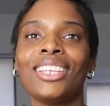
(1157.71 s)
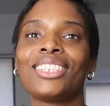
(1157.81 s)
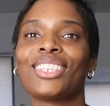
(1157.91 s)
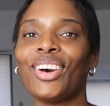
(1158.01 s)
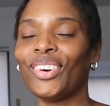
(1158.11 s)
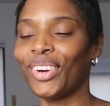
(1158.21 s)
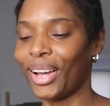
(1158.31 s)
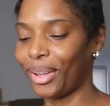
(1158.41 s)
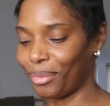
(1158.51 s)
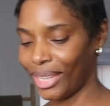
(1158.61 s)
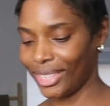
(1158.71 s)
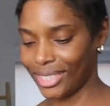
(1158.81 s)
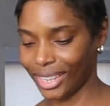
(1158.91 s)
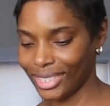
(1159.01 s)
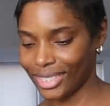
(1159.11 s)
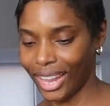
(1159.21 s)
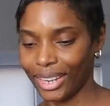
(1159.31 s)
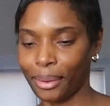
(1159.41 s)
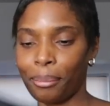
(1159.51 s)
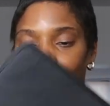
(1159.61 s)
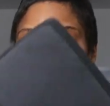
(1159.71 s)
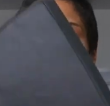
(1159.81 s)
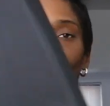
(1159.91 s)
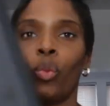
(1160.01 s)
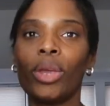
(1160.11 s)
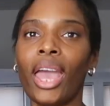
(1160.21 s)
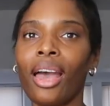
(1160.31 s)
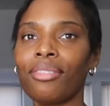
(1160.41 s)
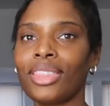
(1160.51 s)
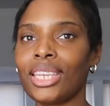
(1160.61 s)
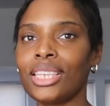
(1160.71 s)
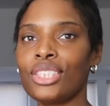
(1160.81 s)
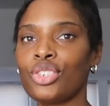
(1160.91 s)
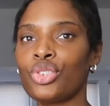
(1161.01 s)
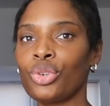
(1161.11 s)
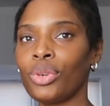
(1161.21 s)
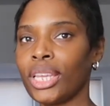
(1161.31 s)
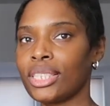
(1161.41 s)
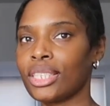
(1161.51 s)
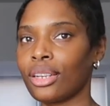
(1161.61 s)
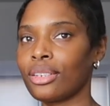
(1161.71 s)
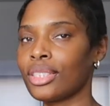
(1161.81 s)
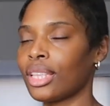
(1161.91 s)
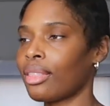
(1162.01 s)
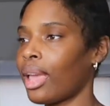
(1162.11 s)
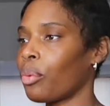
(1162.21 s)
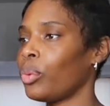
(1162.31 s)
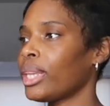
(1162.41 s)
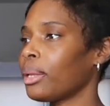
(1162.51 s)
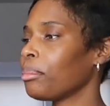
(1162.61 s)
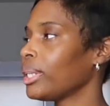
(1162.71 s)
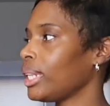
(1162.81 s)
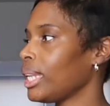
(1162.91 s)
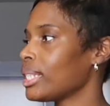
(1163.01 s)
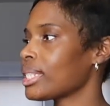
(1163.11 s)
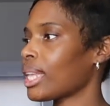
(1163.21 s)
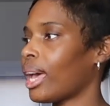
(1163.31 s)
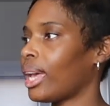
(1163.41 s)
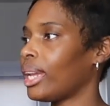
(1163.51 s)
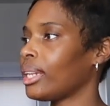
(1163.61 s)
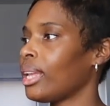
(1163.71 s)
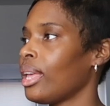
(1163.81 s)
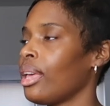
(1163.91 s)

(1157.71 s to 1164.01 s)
So he's excited. But we have these two inserts that we can put inside